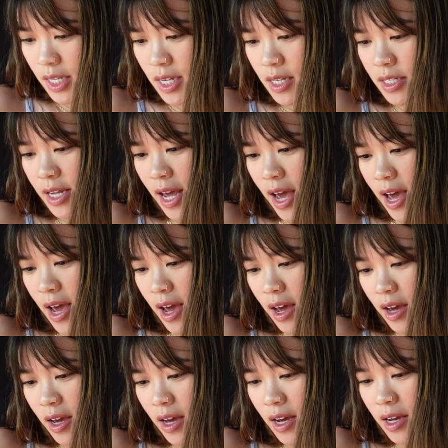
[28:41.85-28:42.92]
is
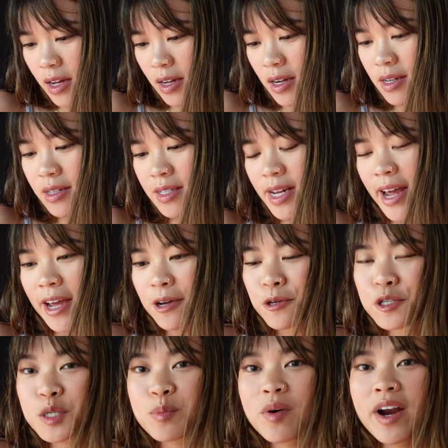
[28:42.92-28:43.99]
a tangle
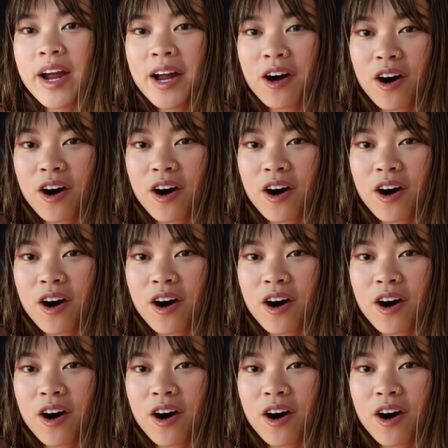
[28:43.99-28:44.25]
spray.